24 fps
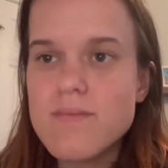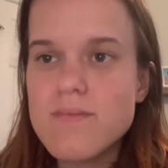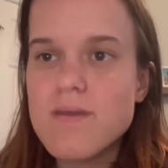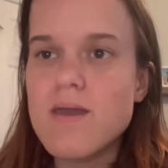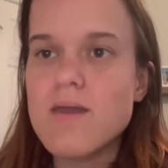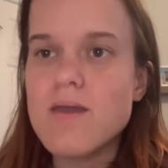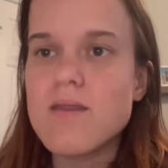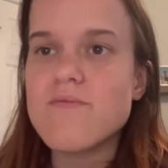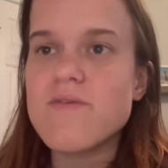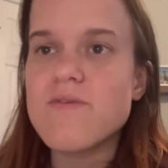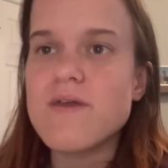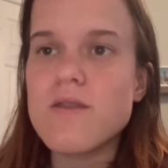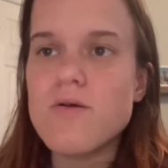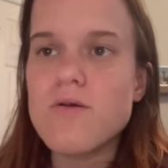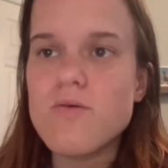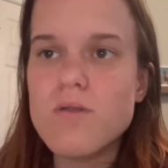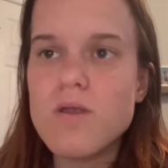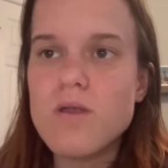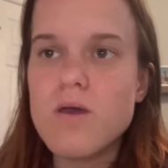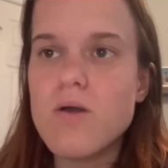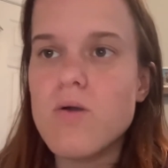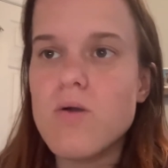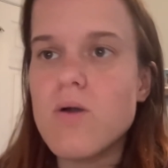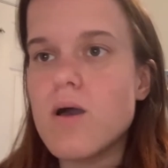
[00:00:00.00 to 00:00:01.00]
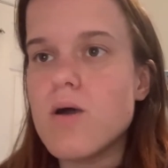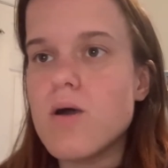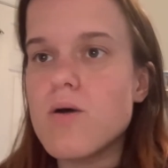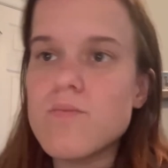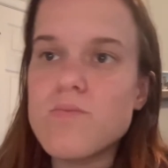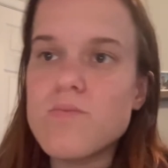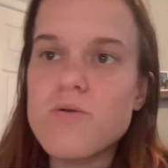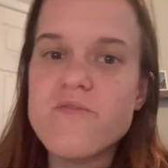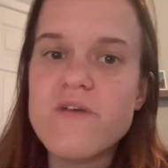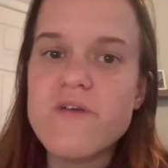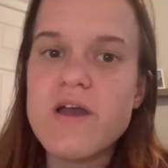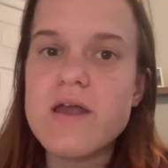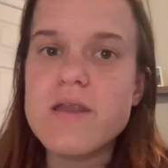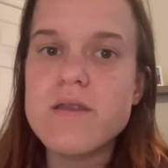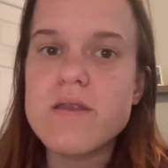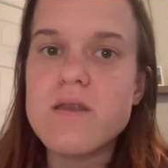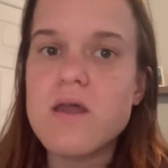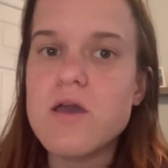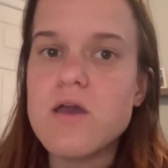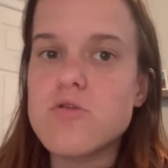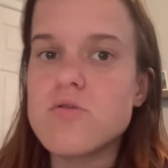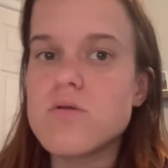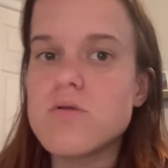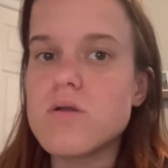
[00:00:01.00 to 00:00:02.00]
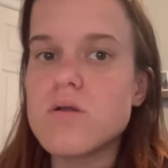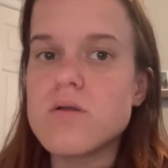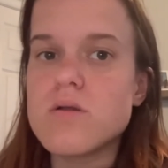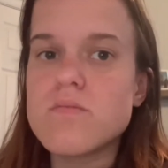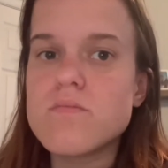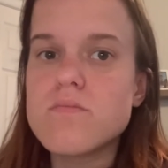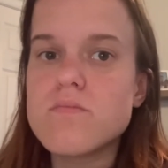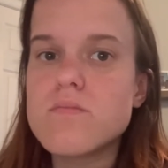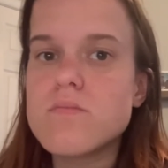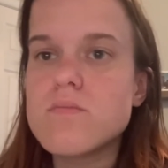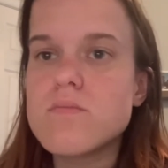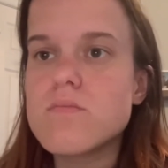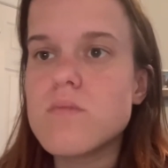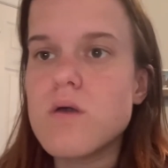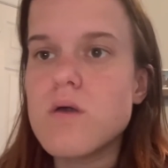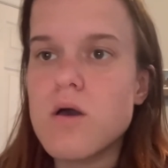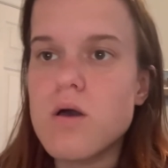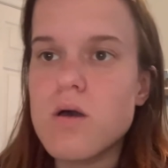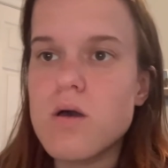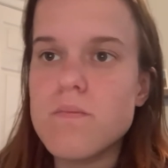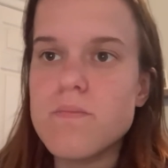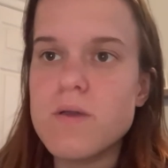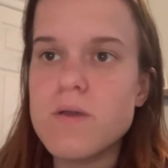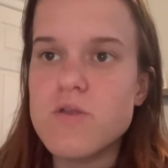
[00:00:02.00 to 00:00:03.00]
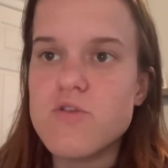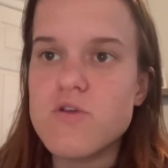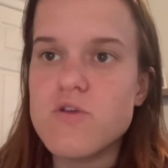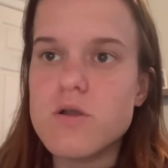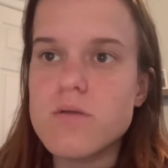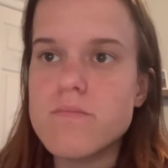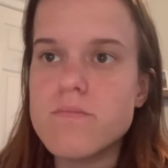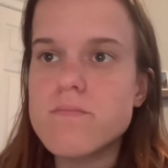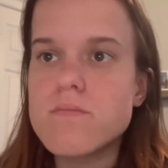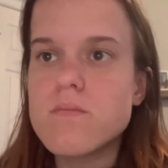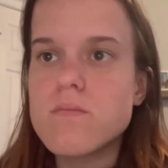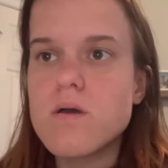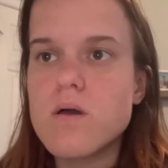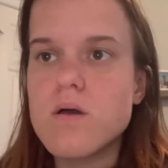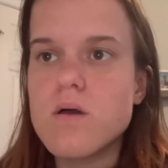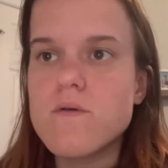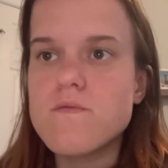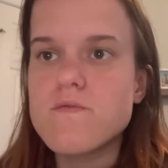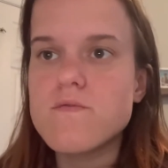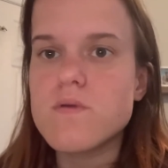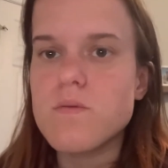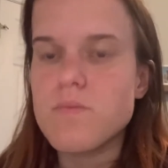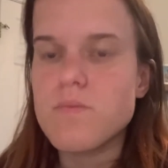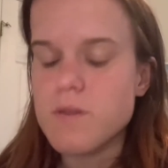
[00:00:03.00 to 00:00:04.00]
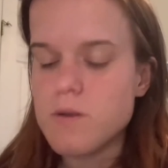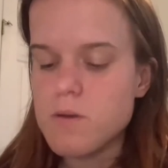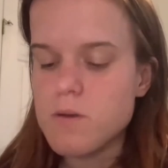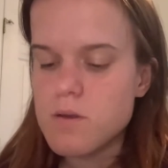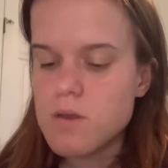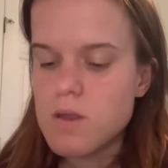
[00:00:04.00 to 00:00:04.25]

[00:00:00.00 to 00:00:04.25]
And if they don't know, I'll provide an extra picture of something.